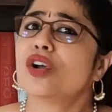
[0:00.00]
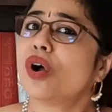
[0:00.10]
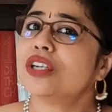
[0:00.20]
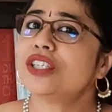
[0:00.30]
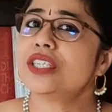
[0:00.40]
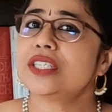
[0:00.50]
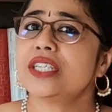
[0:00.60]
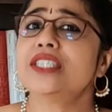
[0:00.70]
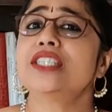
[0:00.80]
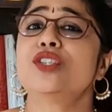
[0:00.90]

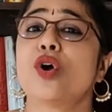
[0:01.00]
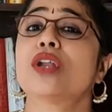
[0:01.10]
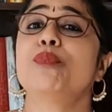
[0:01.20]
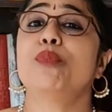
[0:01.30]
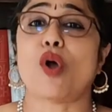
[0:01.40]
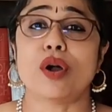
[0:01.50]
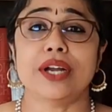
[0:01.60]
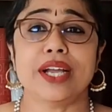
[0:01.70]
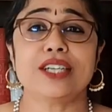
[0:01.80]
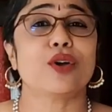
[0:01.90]
Consciousness is not a product